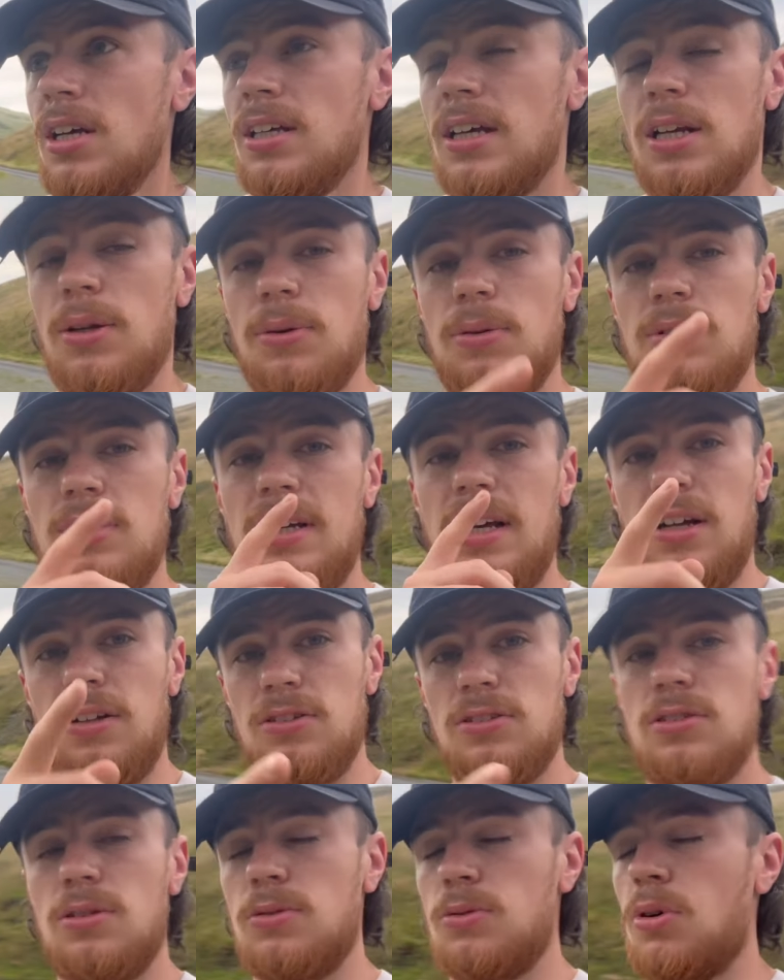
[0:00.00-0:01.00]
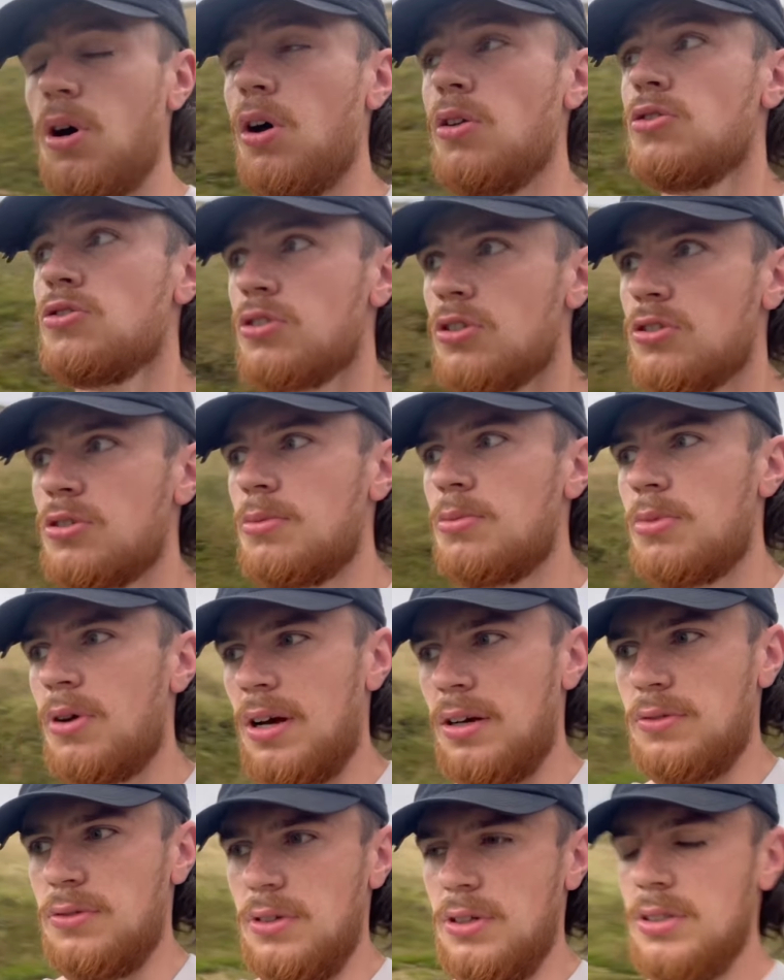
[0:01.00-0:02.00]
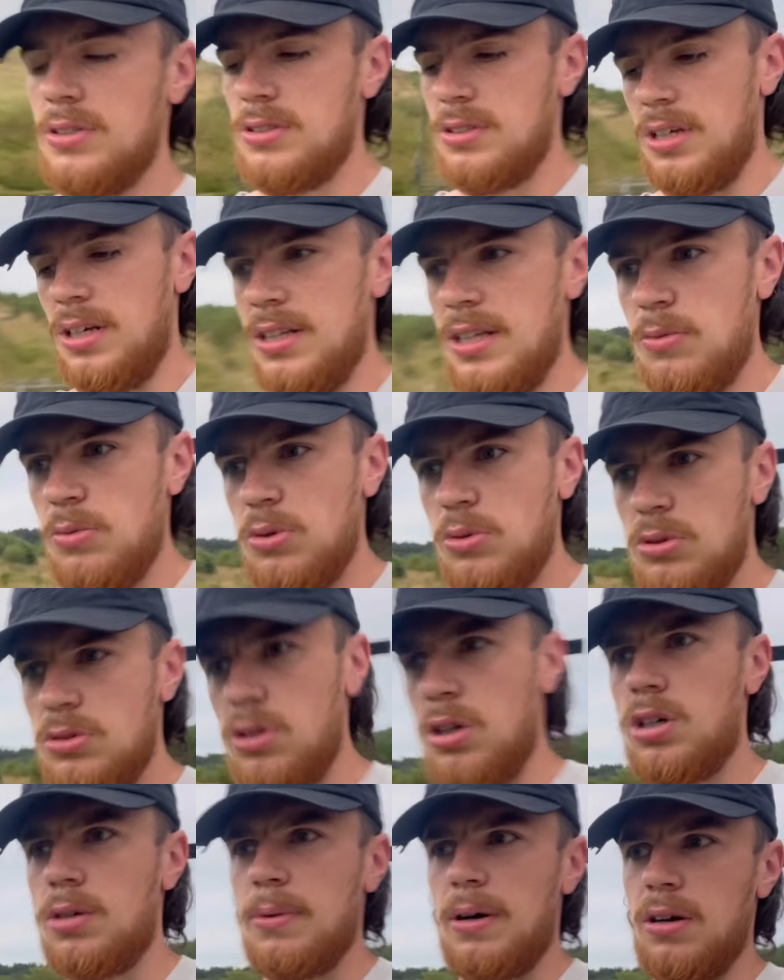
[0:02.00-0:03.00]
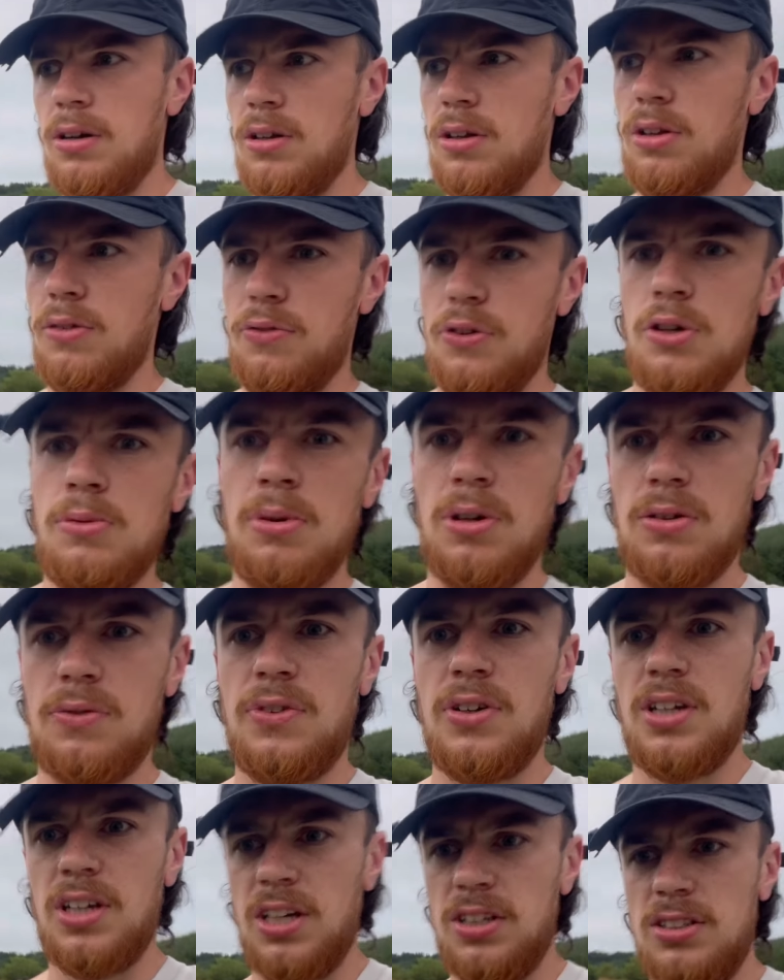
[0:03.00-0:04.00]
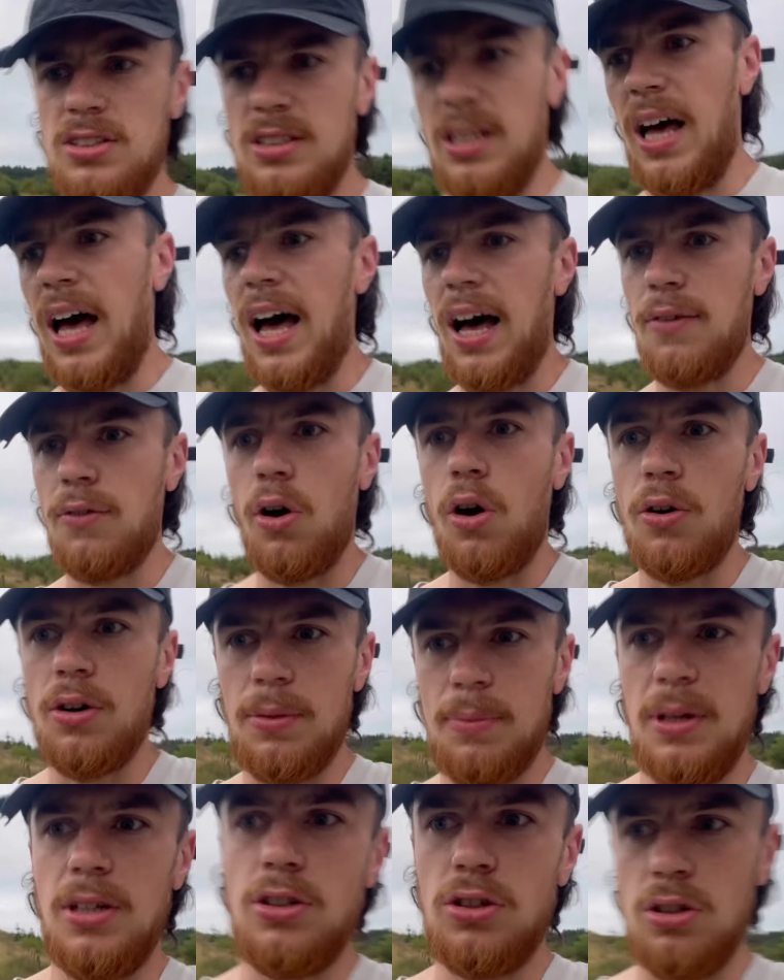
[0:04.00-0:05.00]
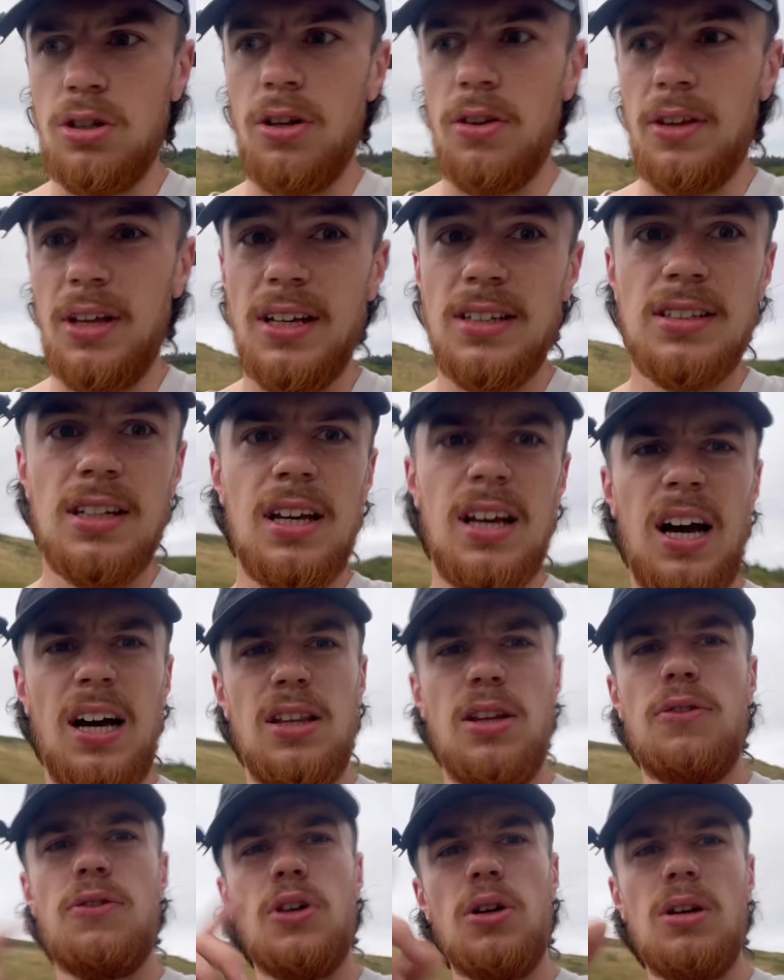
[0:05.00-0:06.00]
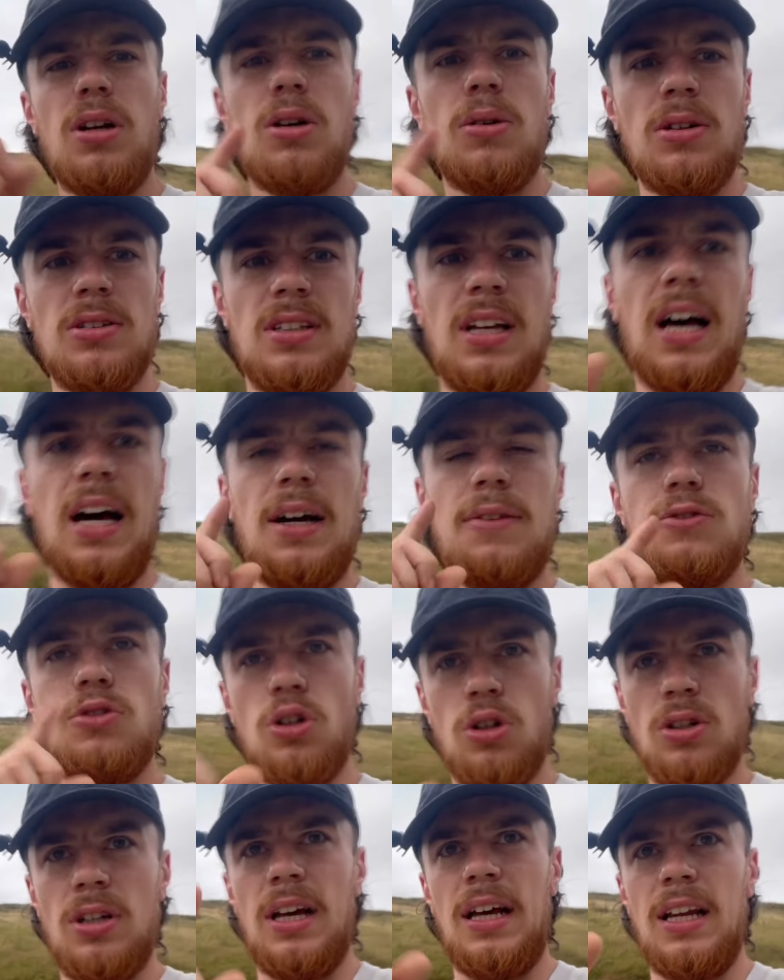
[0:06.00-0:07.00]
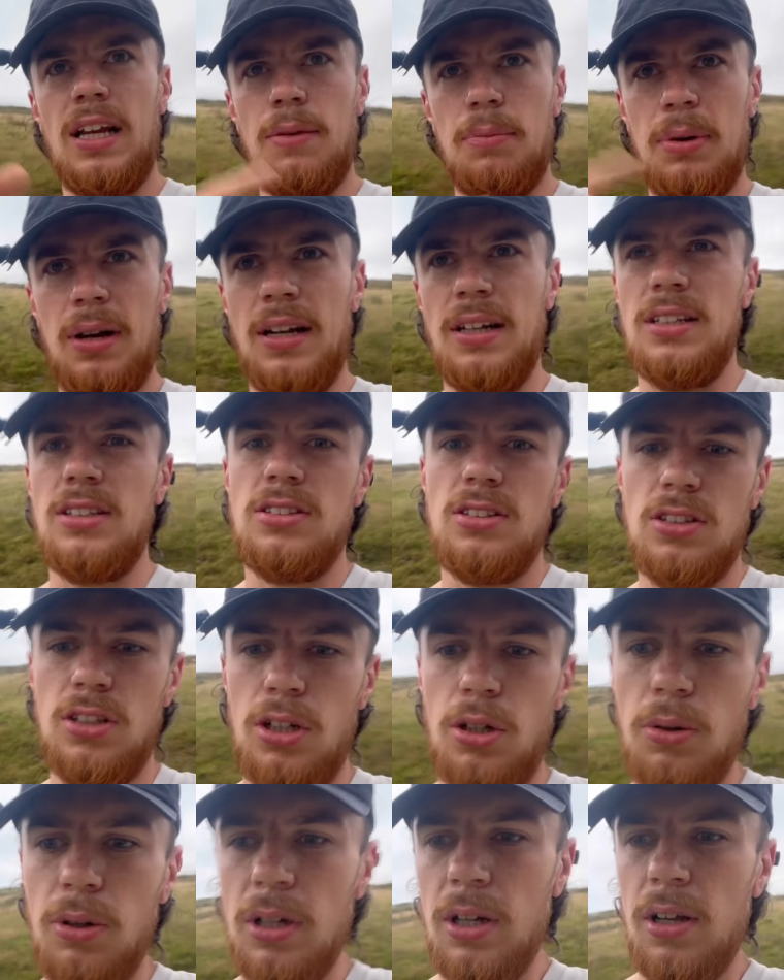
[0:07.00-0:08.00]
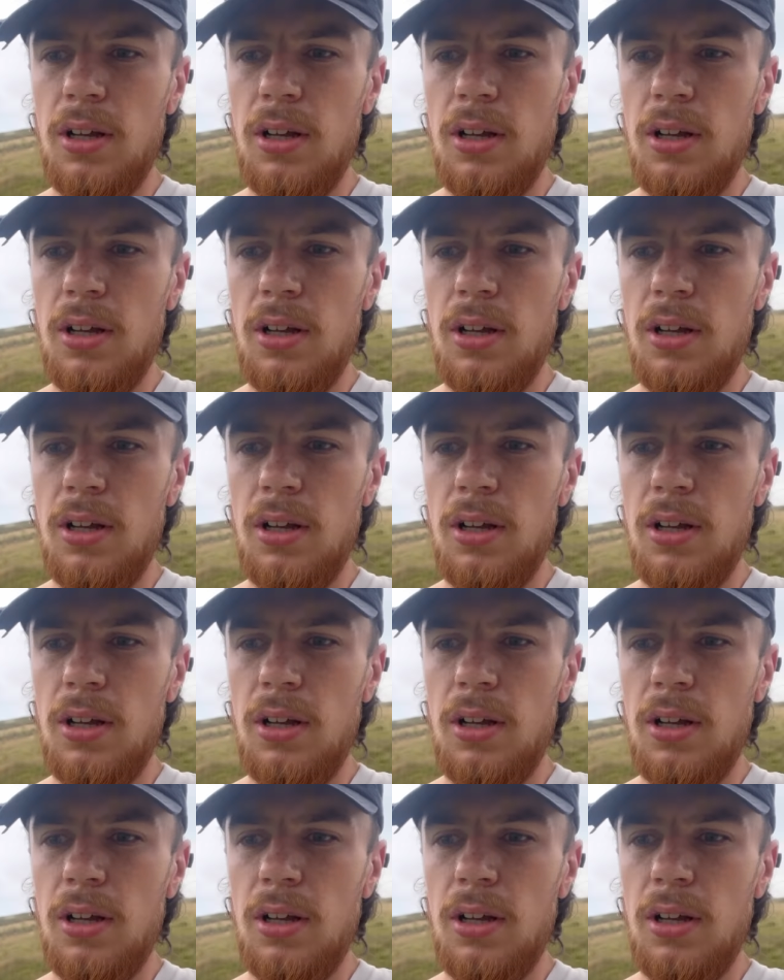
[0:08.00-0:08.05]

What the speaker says: Anyway, we're going to get onto some breakfast, and then we'll talk about the few modifications that have already been done on this, and the few little ones that I've done and are planning to do.